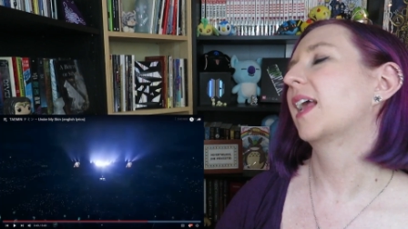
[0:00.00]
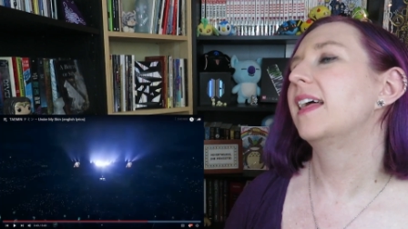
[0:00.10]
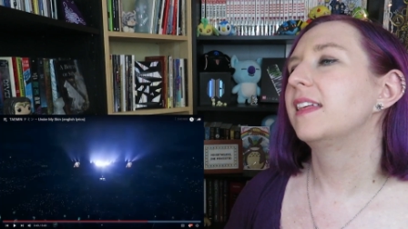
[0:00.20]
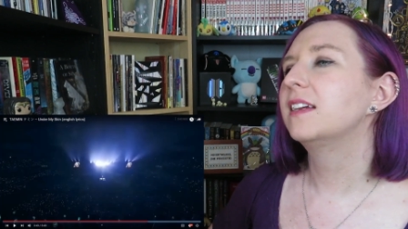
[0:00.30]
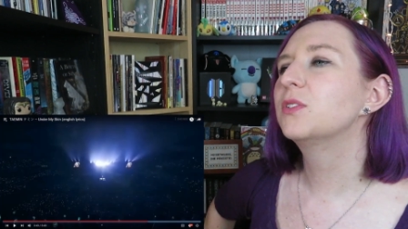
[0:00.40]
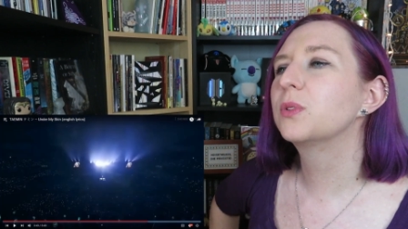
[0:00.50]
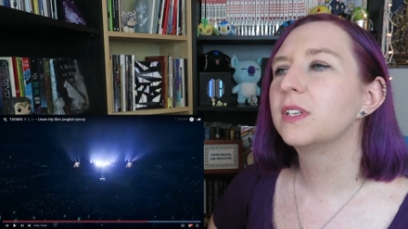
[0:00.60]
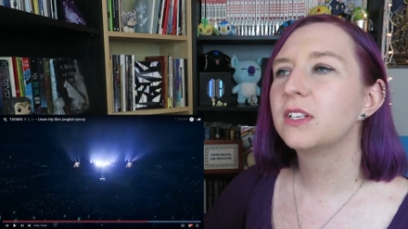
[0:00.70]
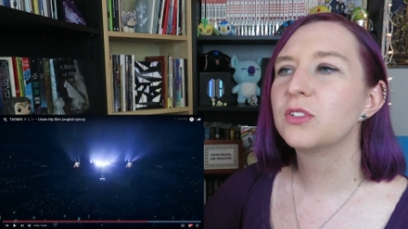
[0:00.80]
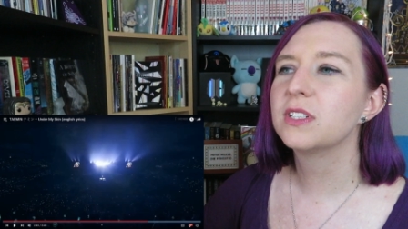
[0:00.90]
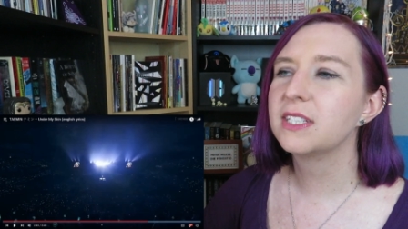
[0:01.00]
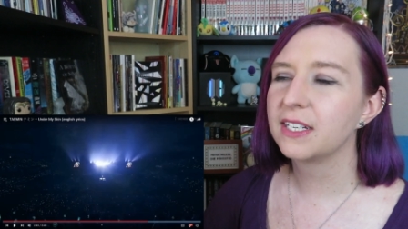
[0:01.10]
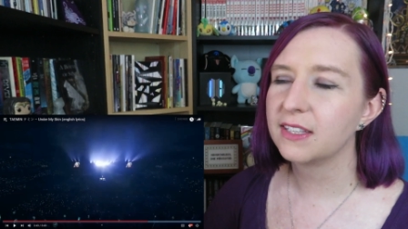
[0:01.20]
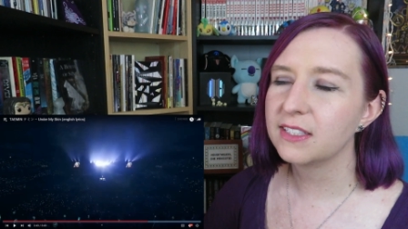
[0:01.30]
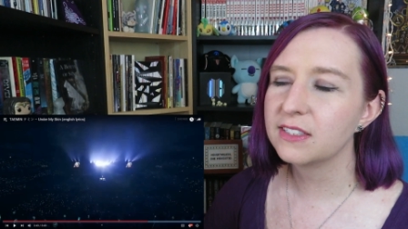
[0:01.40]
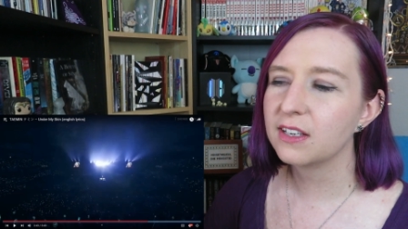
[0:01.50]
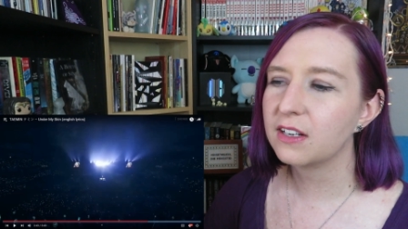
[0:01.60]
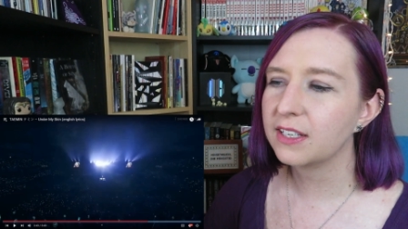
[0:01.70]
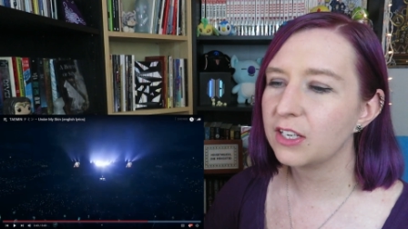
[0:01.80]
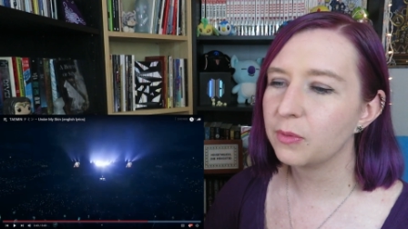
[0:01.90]
I think it's really interesting in this
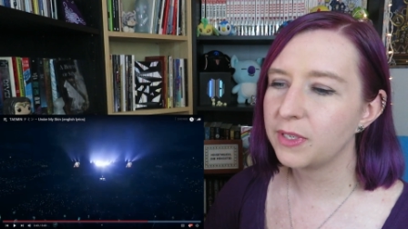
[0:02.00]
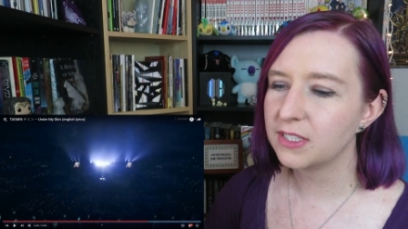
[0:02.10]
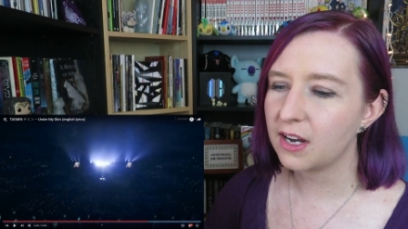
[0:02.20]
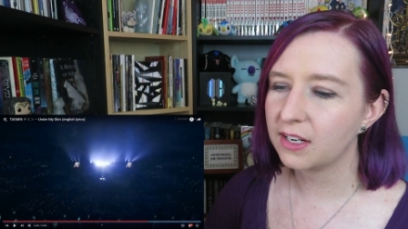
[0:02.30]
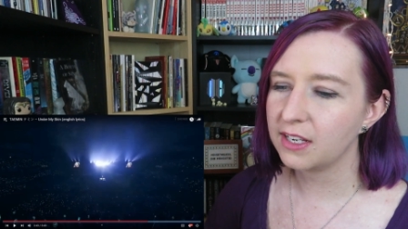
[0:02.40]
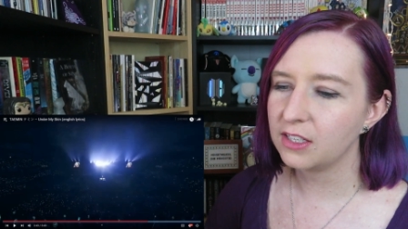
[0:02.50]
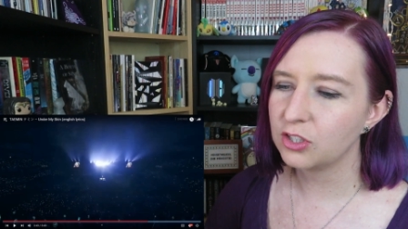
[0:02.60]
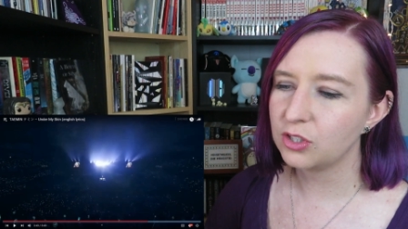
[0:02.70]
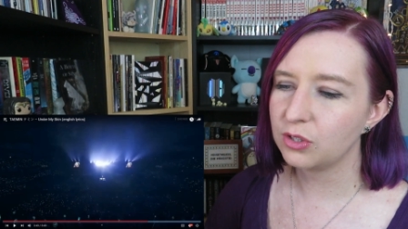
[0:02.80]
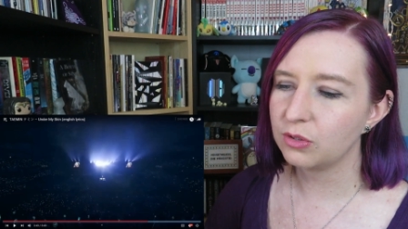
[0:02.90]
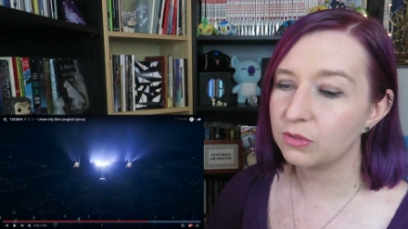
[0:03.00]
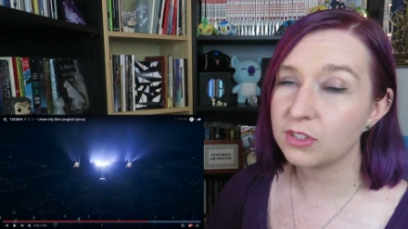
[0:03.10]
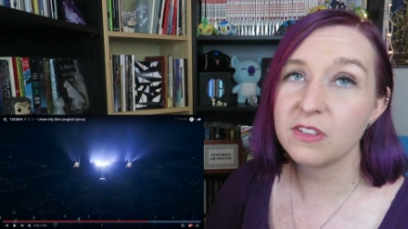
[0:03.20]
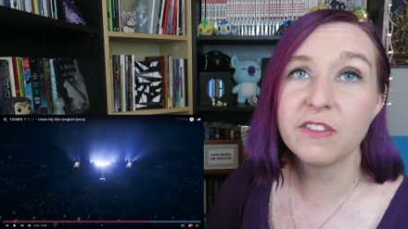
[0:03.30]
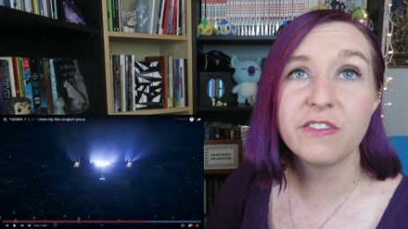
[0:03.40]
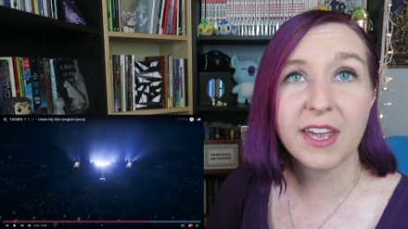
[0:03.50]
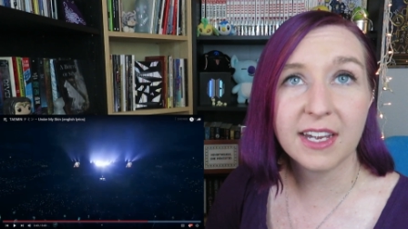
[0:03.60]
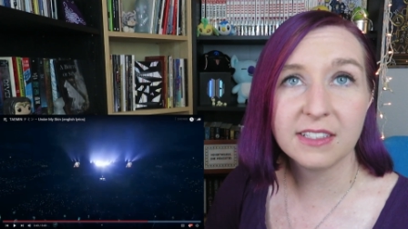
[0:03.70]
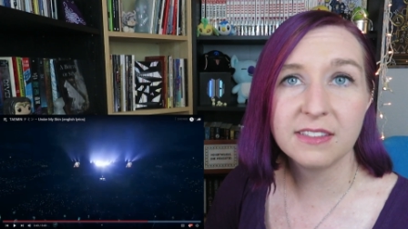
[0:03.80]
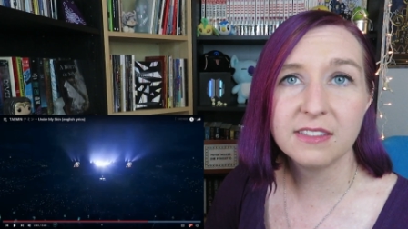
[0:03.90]
song he could be talking to to the
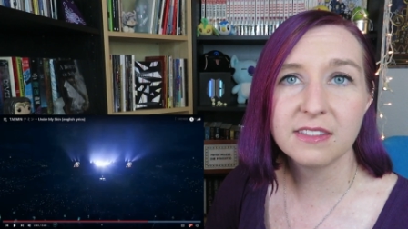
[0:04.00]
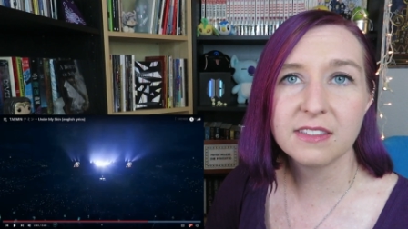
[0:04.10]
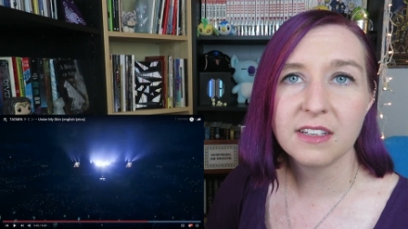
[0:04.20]
fans,